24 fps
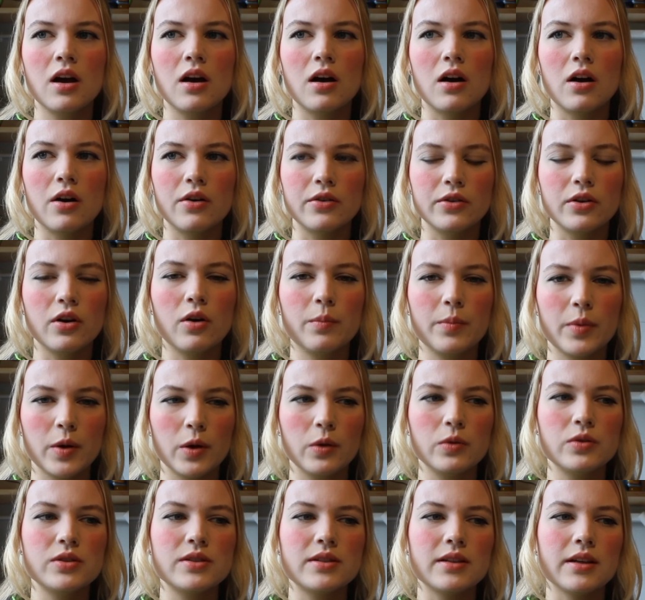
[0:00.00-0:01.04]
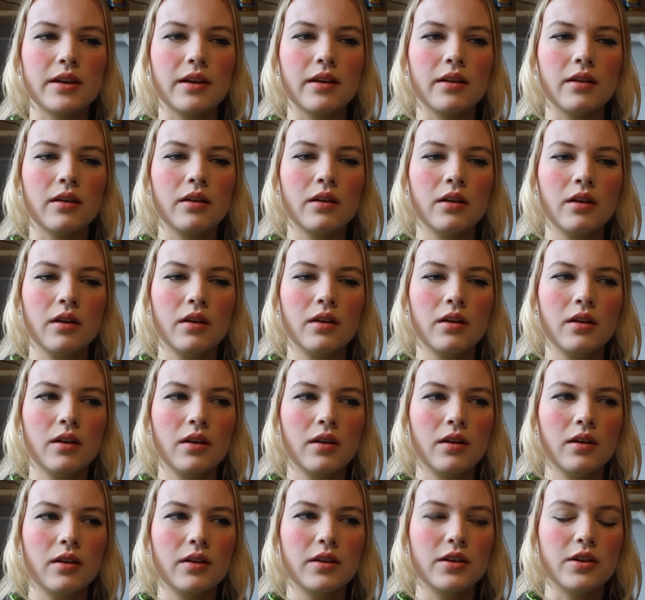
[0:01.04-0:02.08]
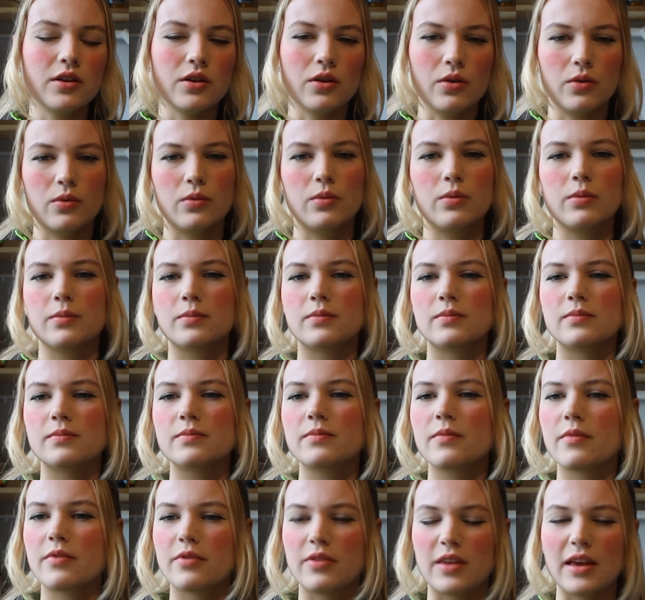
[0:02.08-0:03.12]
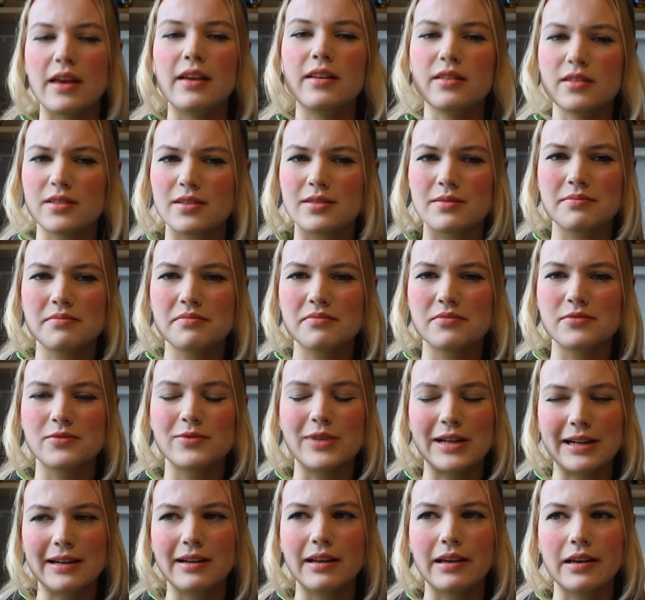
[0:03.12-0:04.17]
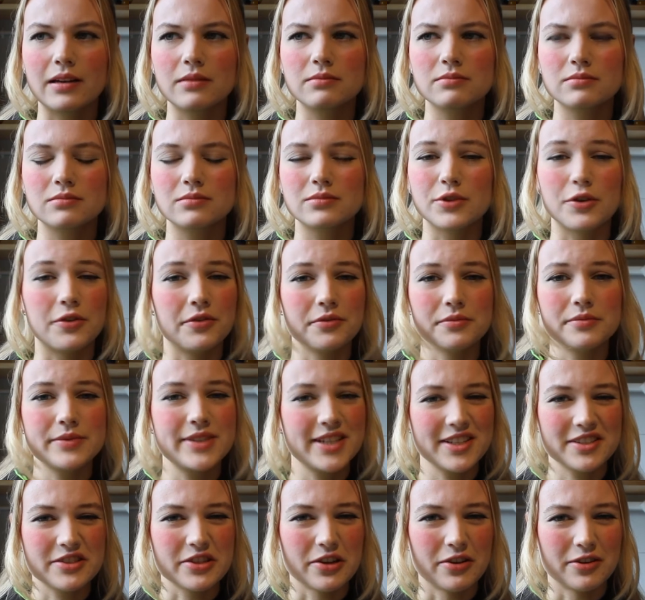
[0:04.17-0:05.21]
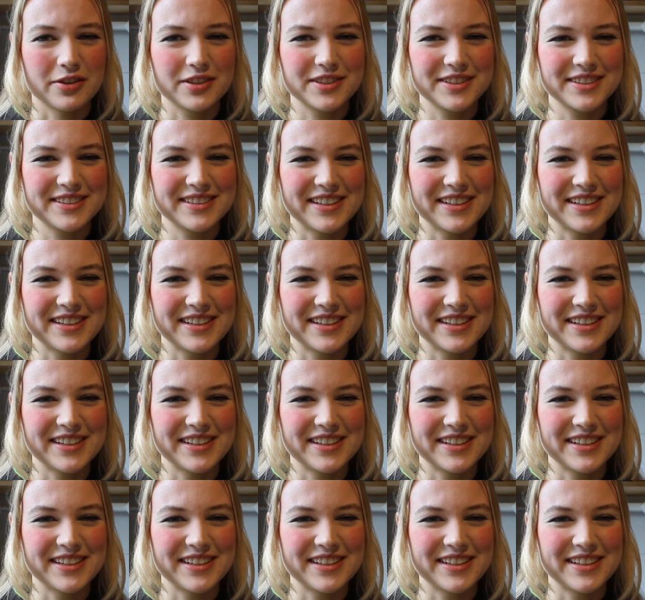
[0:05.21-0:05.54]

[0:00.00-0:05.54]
are not posting, you know, things really on TikTok.